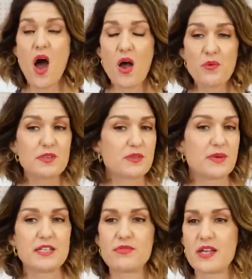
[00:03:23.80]
I would
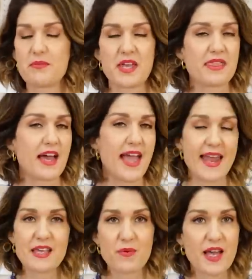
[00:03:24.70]
always recommend that
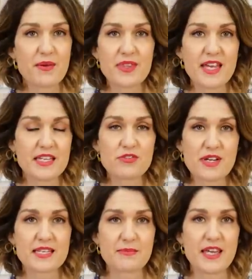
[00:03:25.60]
anyway with any
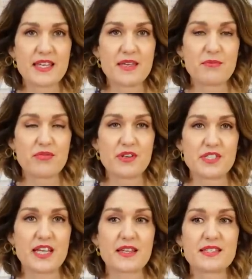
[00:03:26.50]
dressmaking
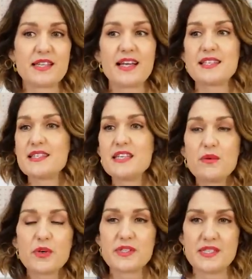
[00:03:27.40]
project the last thing
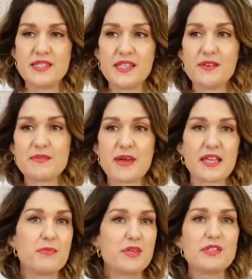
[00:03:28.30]
you want to do is
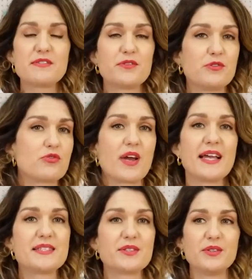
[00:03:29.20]
make a beautiful
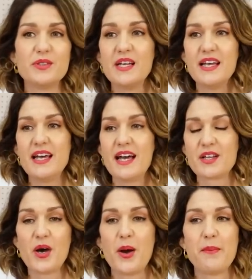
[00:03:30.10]
dress or a
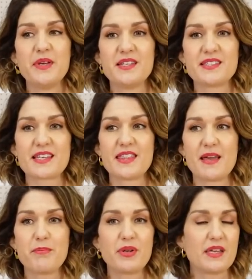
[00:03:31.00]
garment and
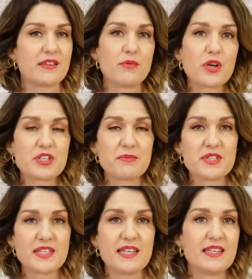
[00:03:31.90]
then put it in the washing
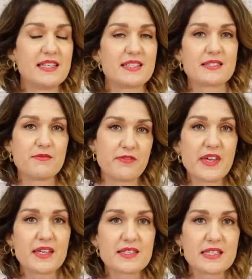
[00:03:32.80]
machine and it doesn't
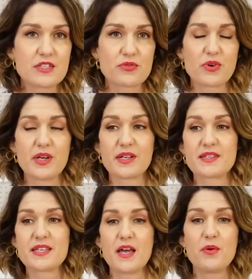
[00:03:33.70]
fit because it's shrunk.
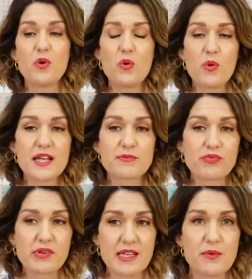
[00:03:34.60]
So always
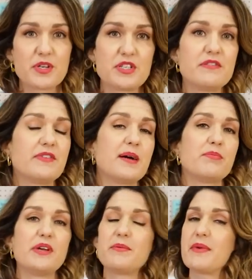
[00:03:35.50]
pre-wash your
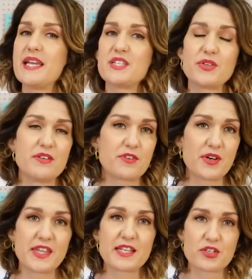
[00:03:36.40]
fabric, make sure you've
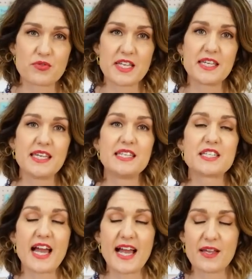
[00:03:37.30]
got that shrinkage
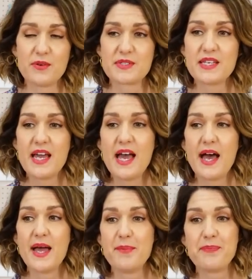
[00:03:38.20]
out
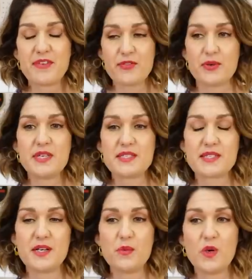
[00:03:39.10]
um, before you
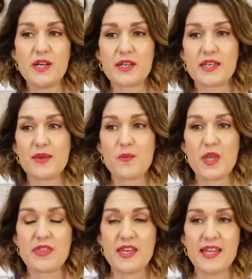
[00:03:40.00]
start working
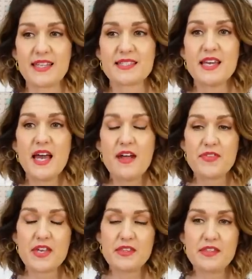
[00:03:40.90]
with it.
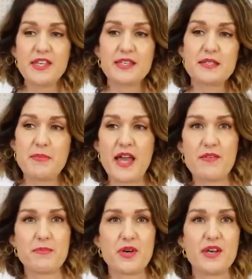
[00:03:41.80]
The other thing to
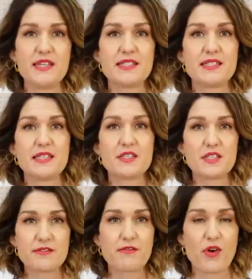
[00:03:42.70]
bear in mind is it
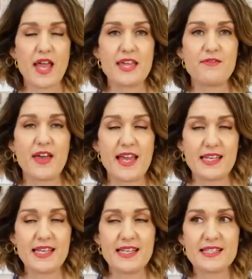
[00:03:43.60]
does fray
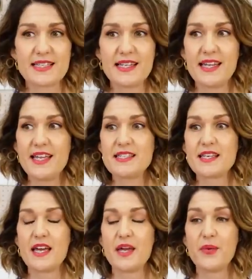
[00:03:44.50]
fairly easily.
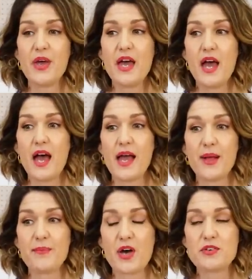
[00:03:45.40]
So
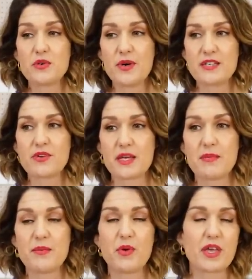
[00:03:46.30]
um, I'd always
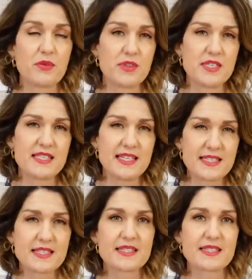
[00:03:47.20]
recommend working with a
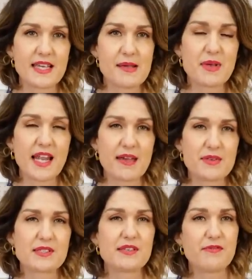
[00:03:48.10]
decent seam
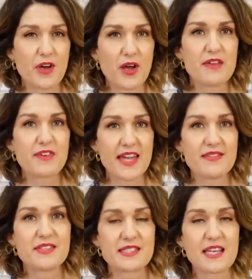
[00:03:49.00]
allowance, a 5
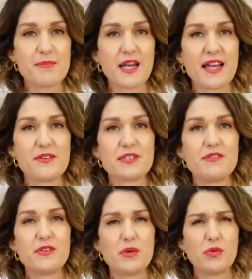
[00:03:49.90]
eighths seam allowance.
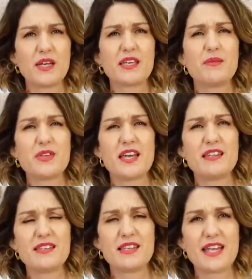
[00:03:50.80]
If you're working with
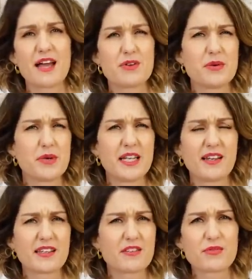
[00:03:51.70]
anything narrower,
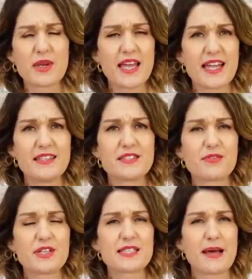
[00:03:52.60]
like a 3 eighths
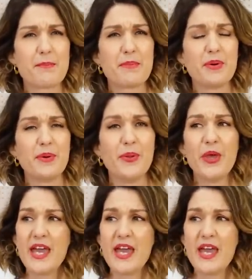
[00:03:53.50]
for example,